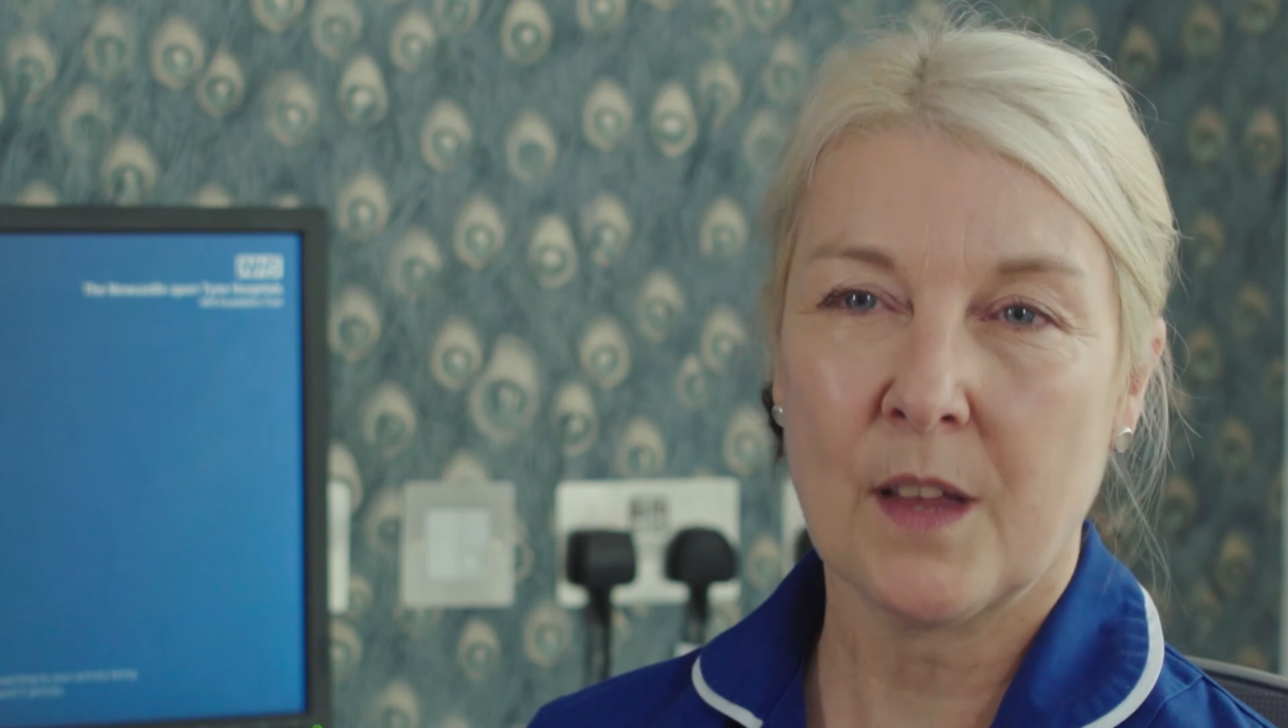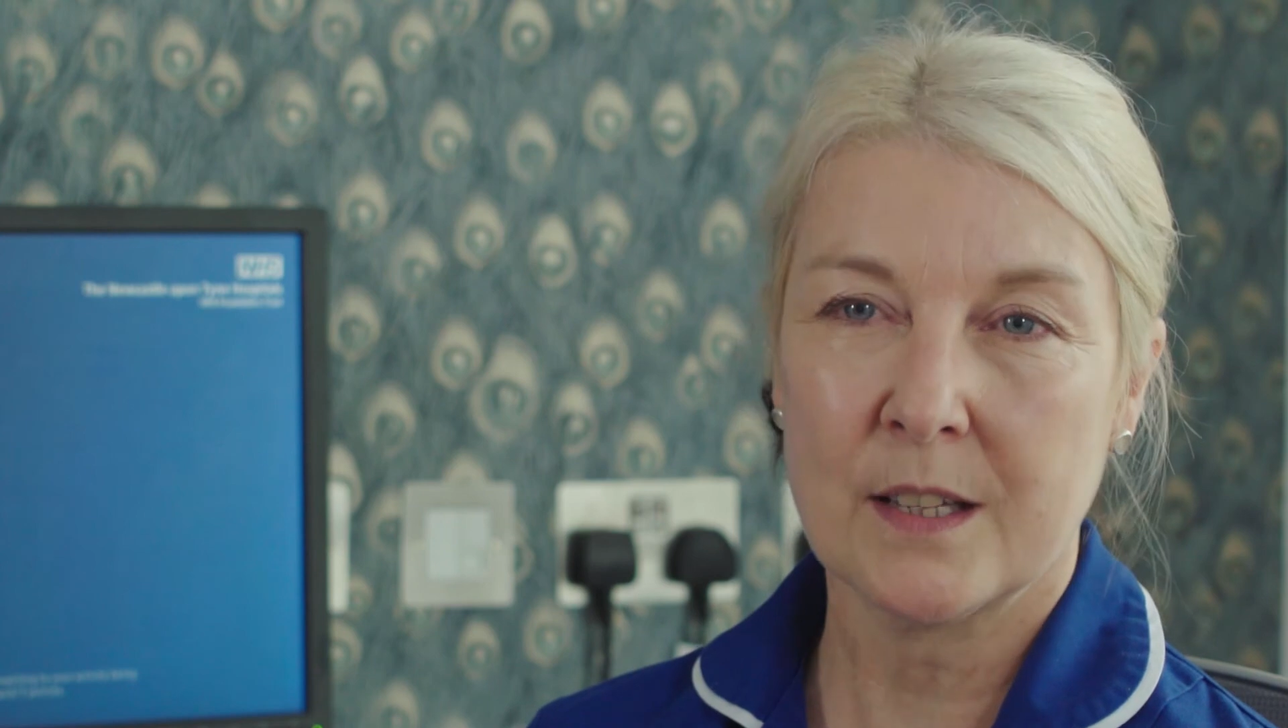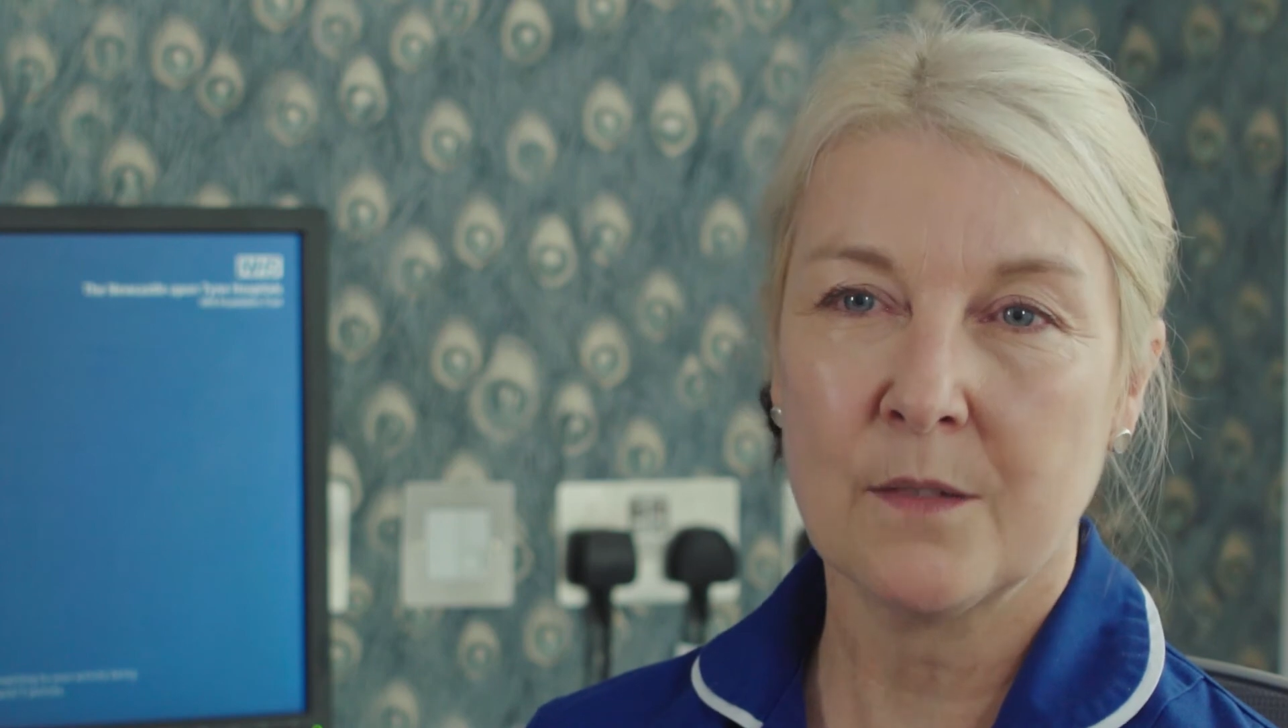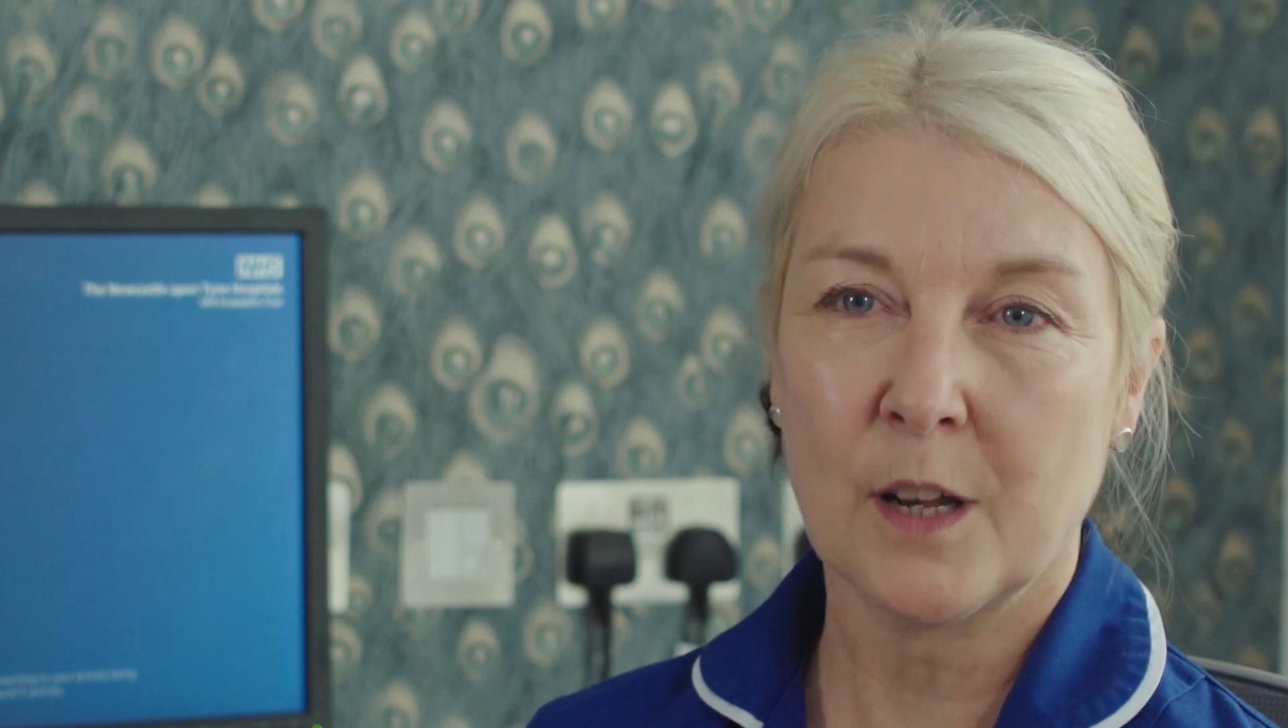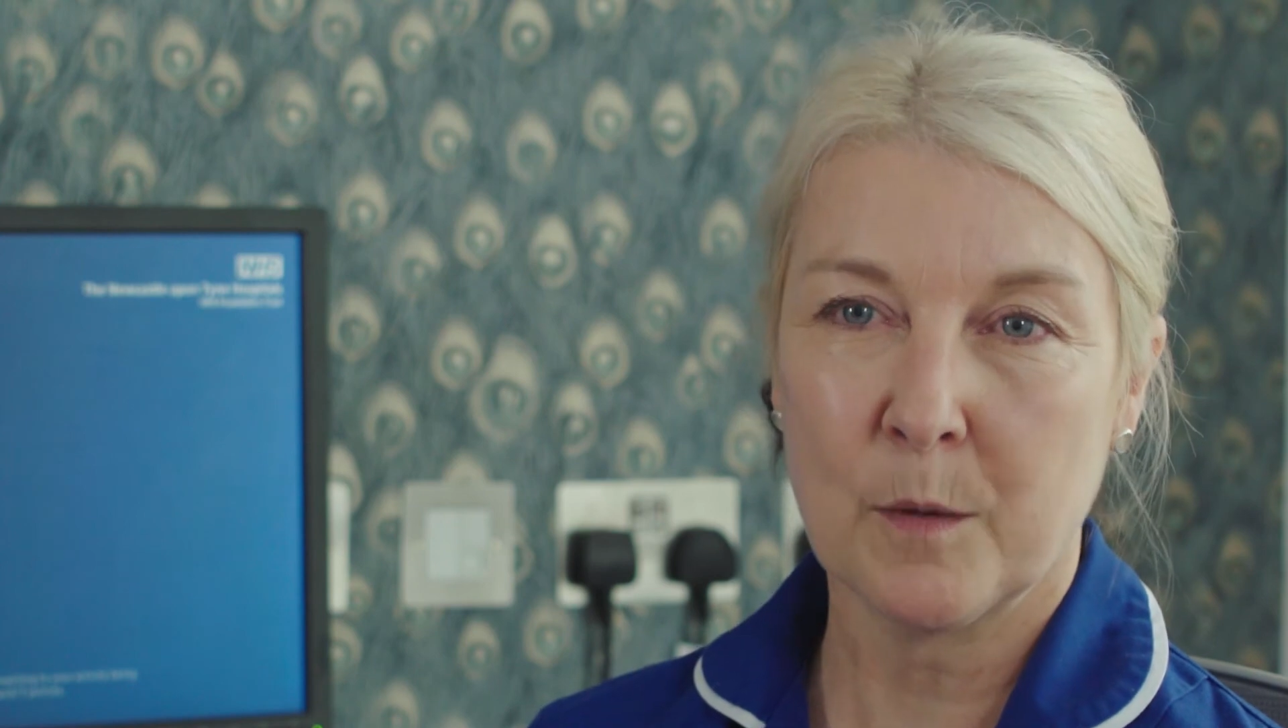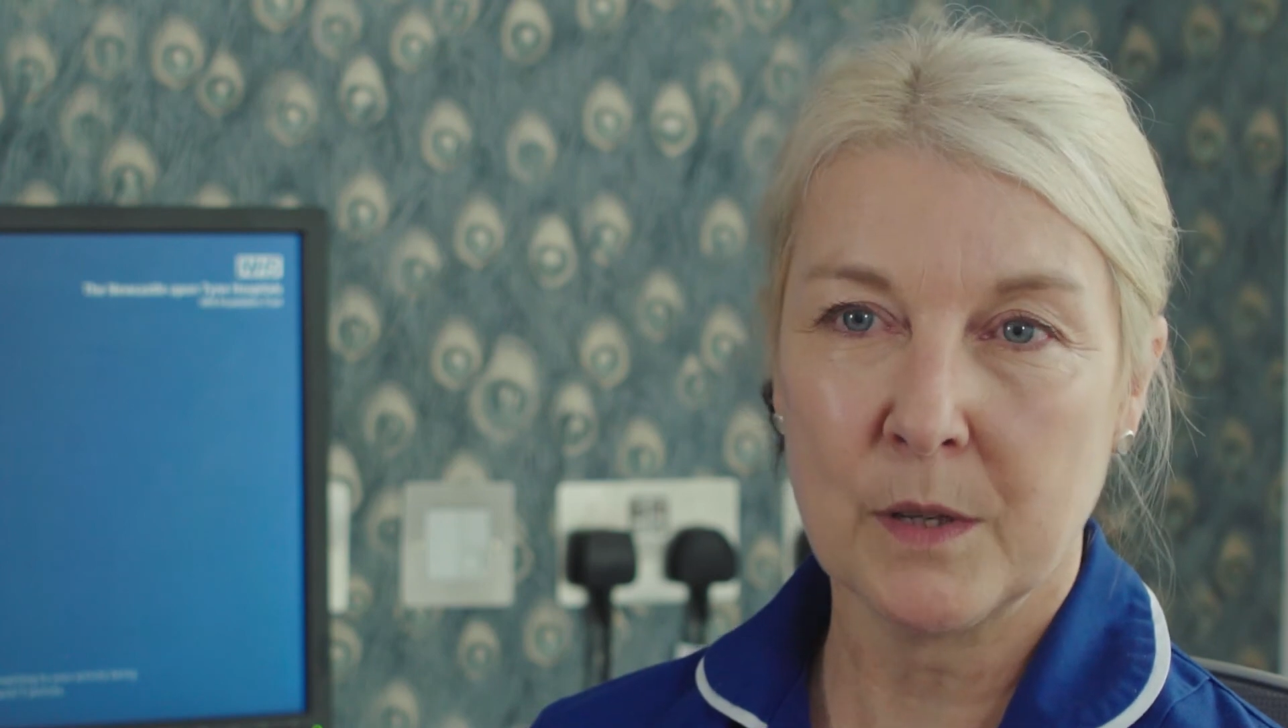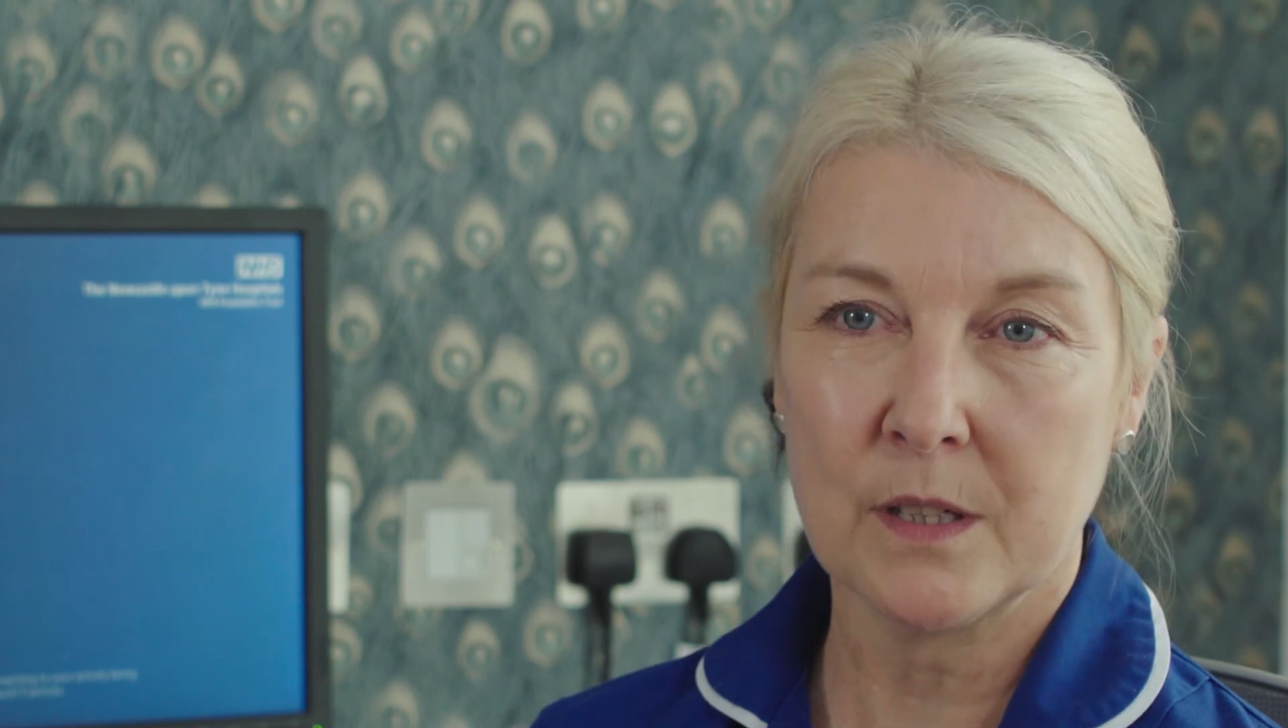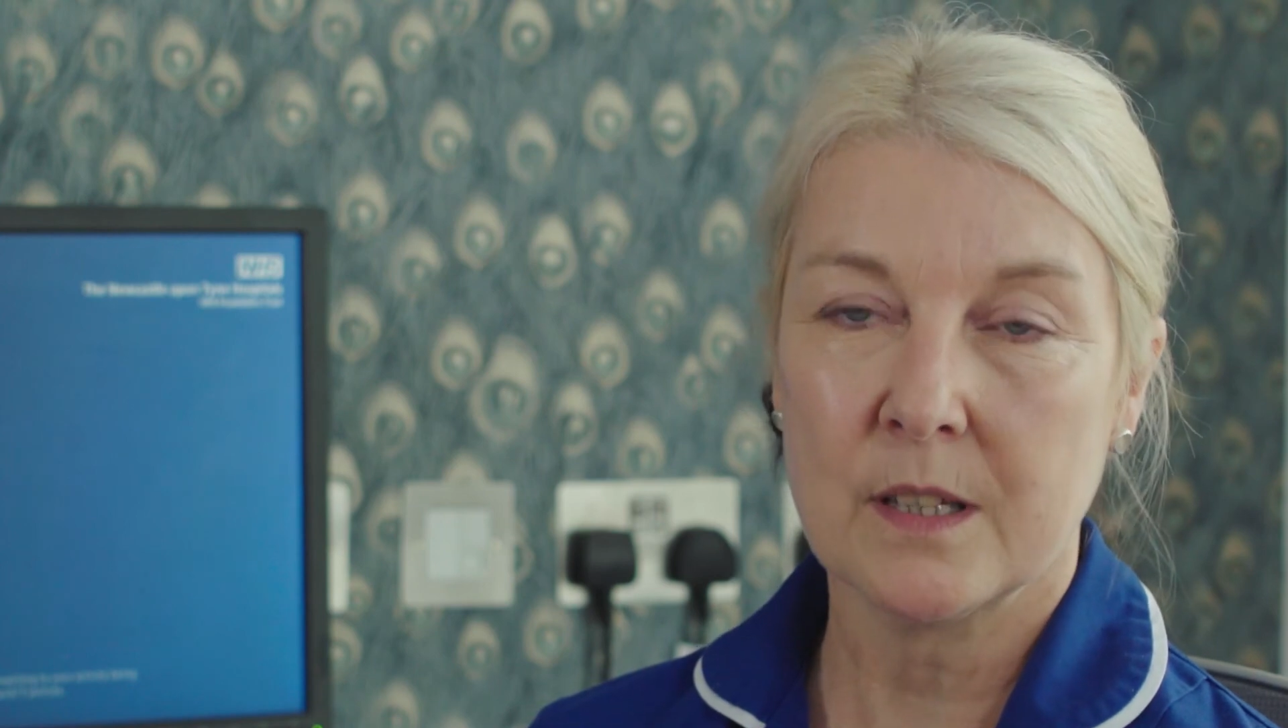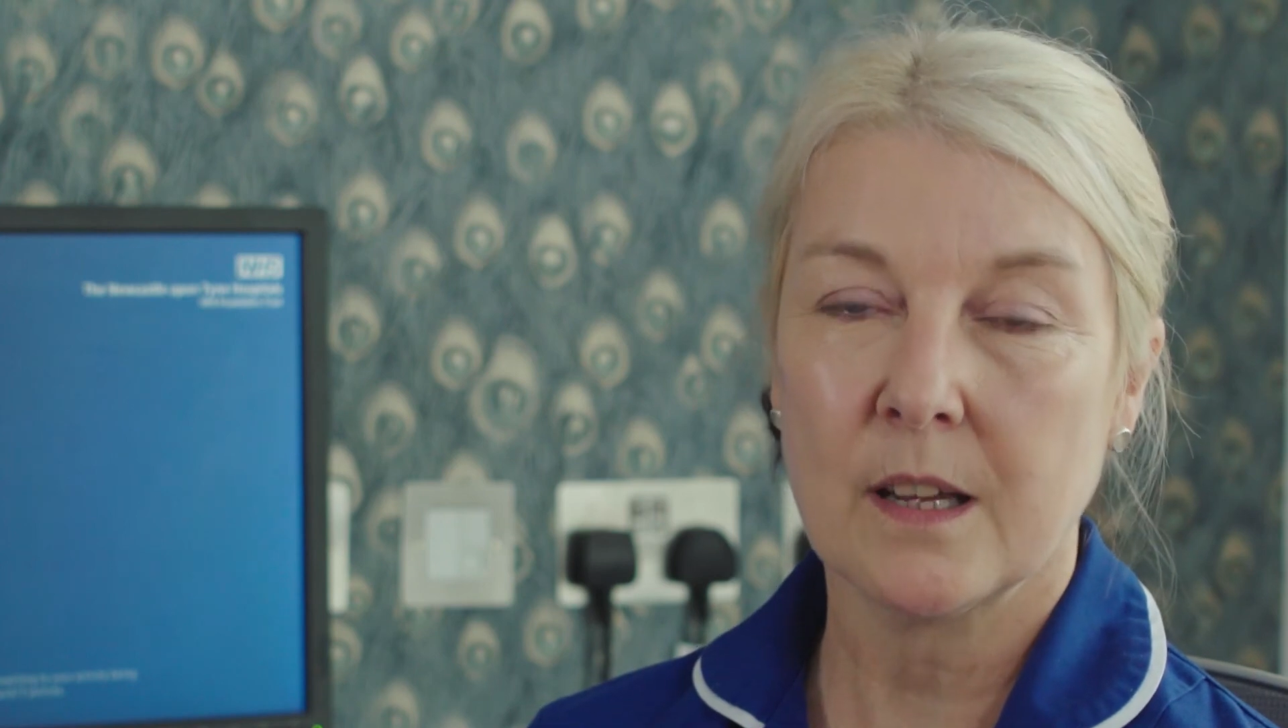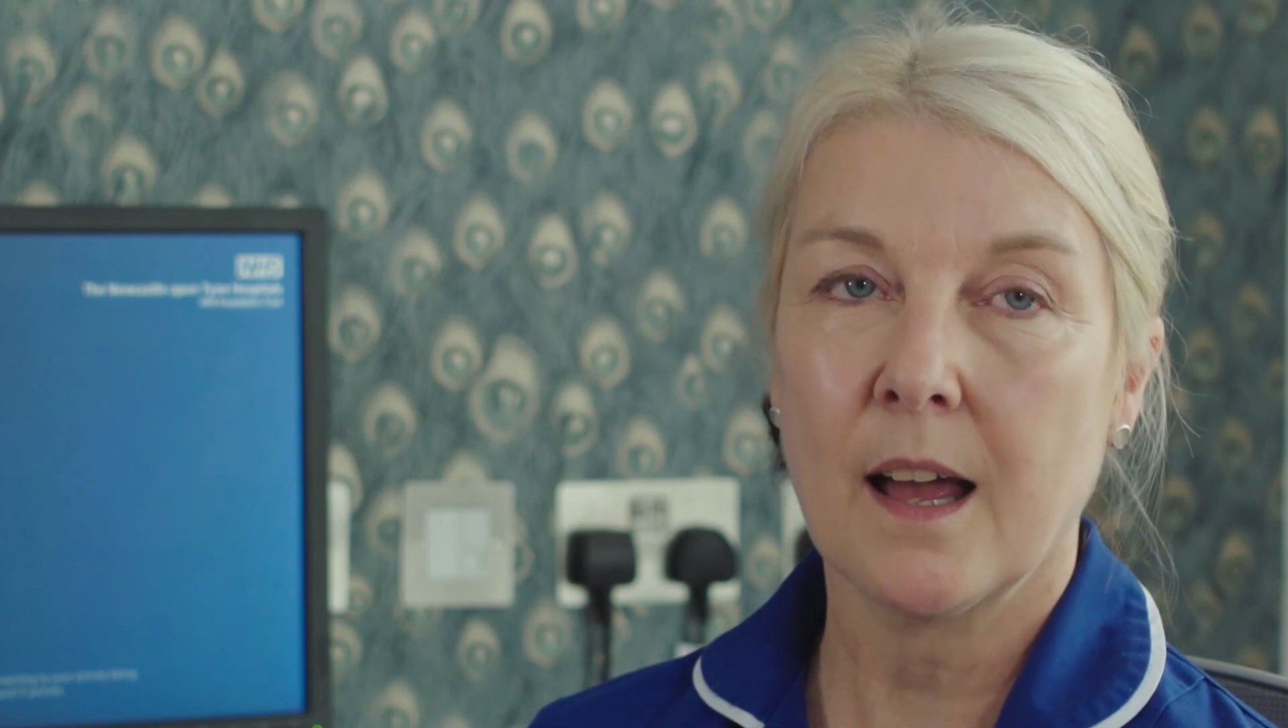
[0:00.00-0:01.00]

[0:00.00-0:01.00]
that development